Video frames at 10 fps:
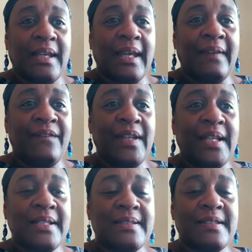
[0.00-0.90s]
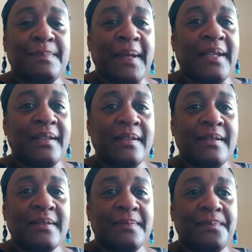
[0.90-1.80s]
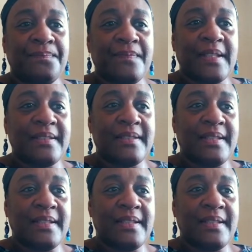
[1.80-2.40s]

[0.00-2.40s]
I feel inspired to